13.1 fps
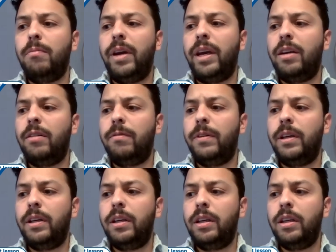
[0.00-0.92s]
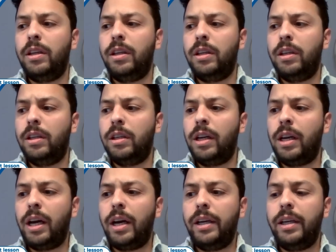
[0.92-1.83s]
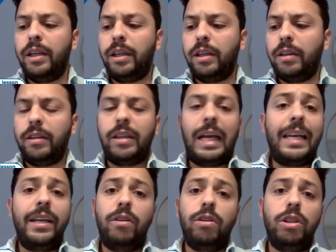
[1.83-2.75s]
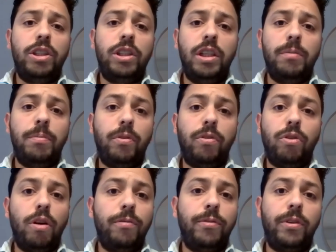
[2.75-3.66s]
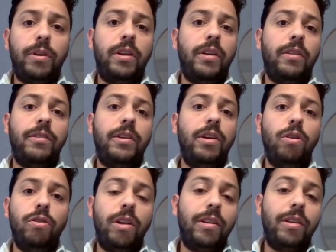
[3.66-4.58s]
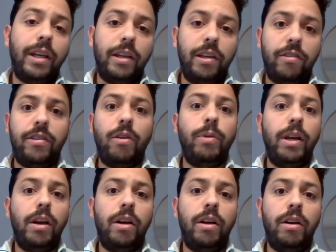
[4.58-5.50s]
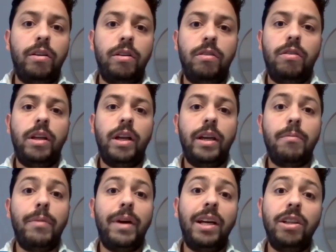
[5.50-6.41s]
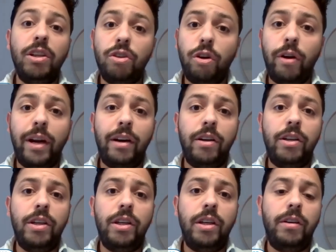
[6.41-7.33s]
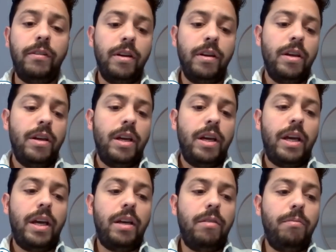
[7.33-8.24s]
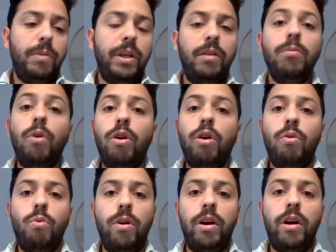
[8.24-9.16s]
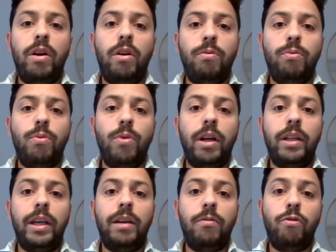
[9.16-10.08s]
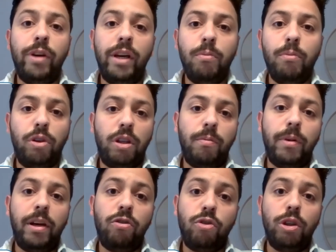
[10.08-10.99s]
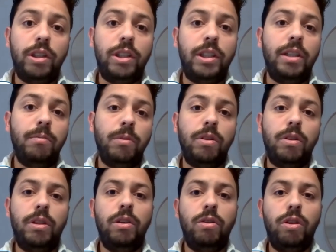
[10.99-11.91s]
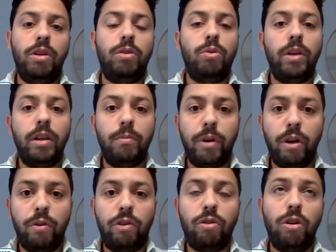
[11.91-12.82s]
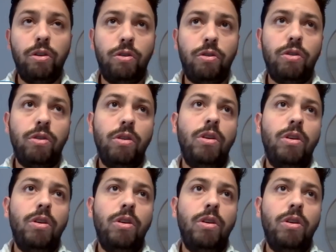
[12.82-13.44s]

maybe like the leadership, soft skills and techniques that we learn, like managing your energy and being more aware of what like really motivates your team in order to get better results.